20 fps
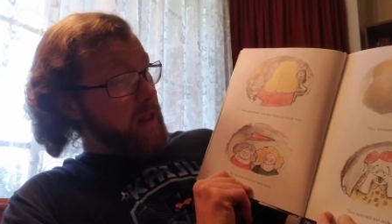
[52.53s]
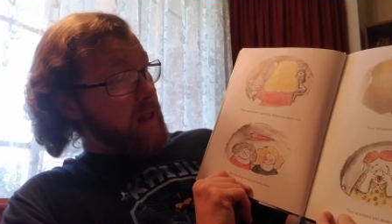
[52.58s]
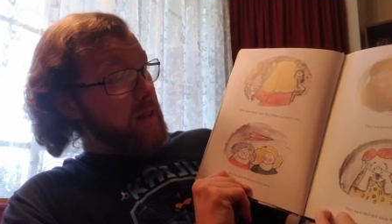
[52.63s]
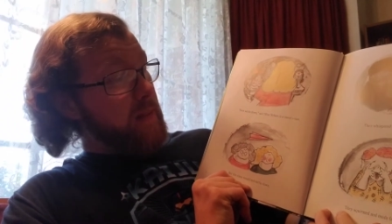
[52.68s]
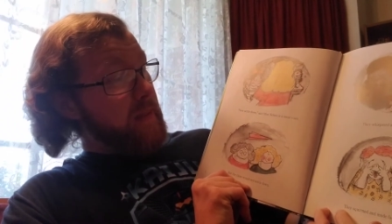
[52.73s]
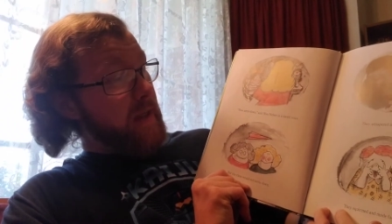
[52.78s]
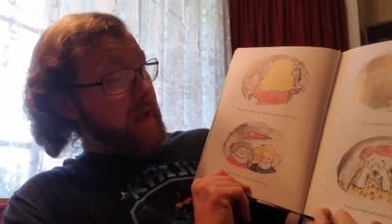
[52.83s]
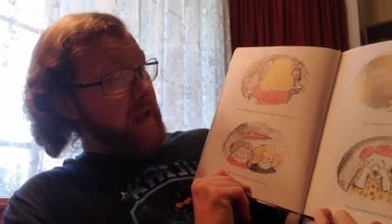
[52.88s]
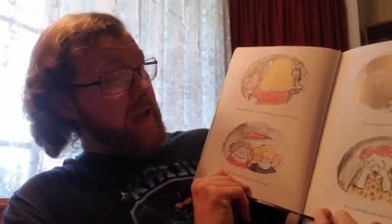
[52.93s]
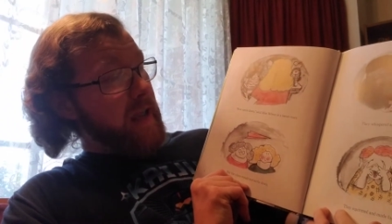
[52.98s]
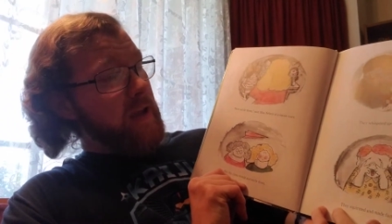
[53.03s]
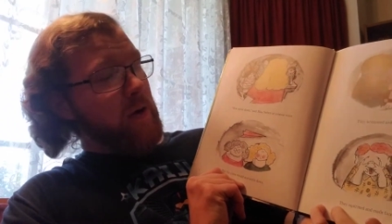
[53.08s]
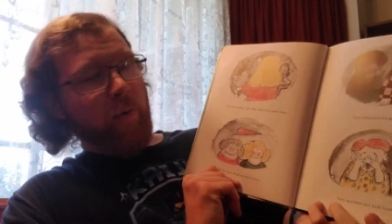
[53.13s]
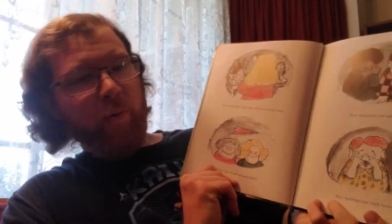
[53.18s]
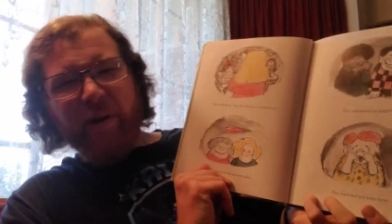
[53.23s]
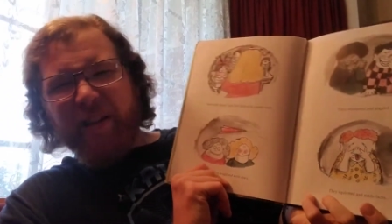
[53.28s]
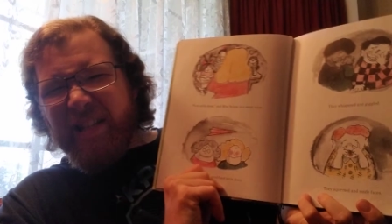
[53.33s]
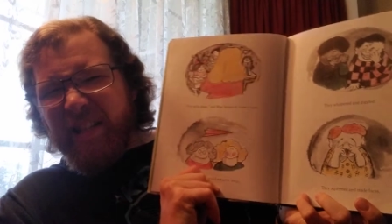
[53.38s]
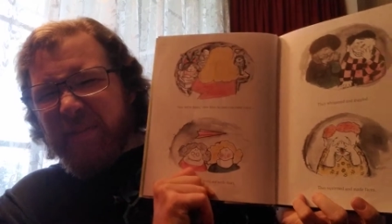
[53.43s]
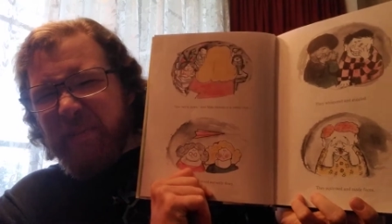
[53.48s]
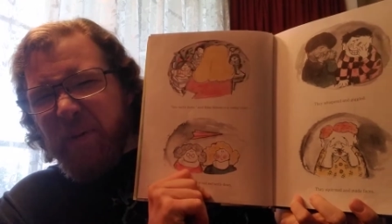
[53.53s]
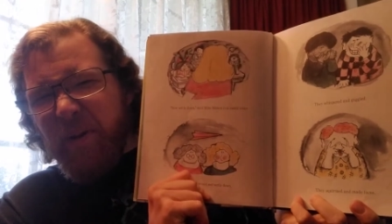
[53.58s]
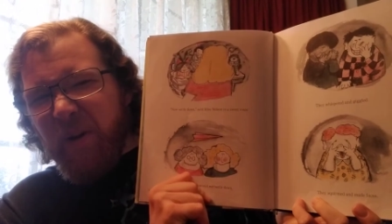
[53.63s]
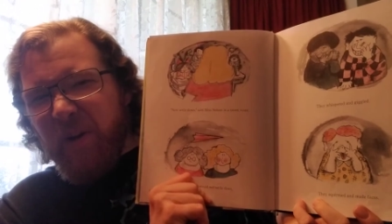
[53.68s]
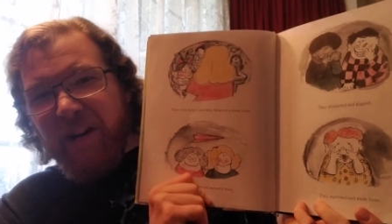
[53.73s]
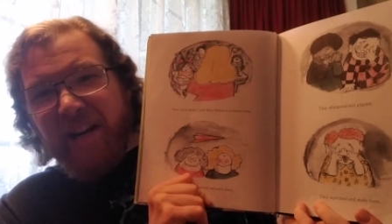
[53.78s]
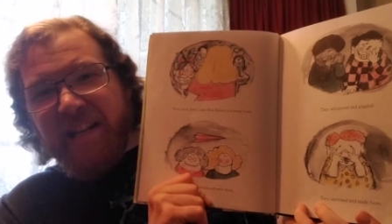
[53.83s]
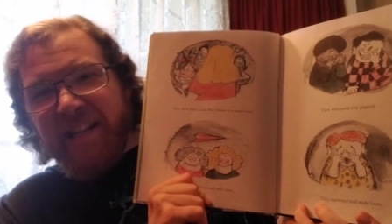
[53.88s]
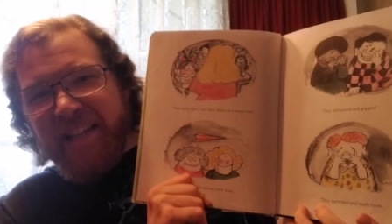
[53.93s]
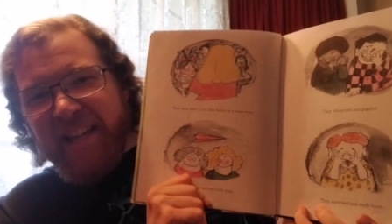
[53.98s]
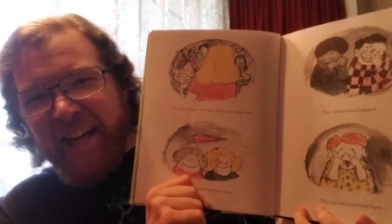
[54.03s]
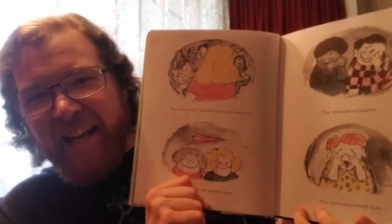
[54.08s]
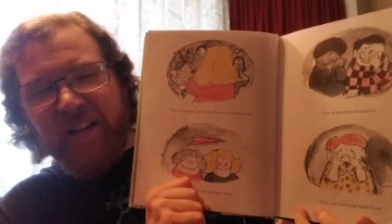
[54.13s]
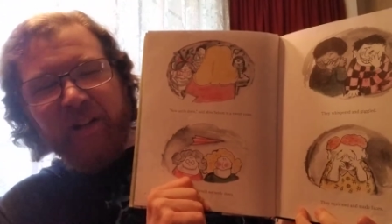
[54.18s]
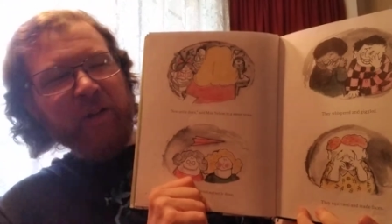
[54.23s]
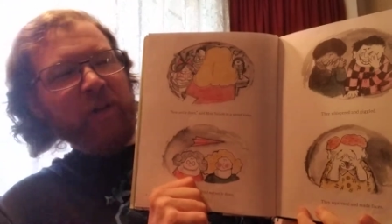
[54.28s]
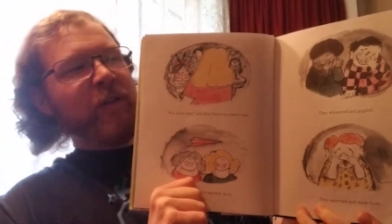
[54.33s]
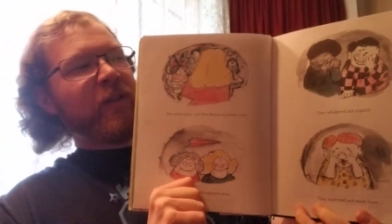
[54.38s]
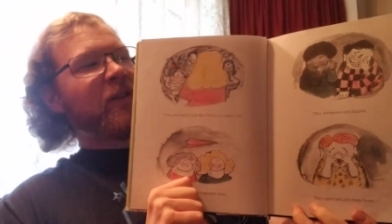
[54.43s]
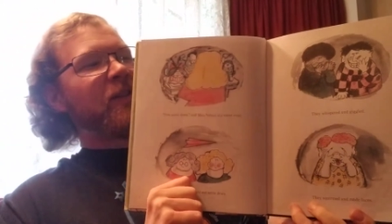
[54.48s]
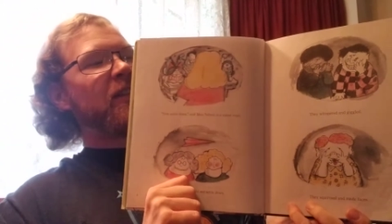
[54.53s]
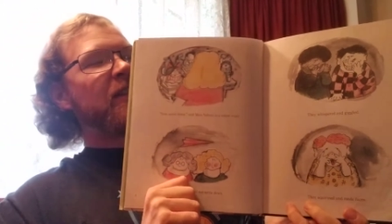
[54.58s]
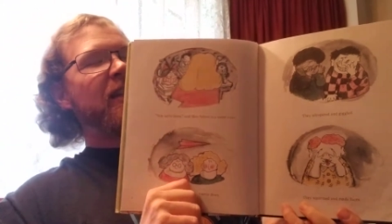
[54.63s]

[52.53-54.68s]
They whispered and giggled.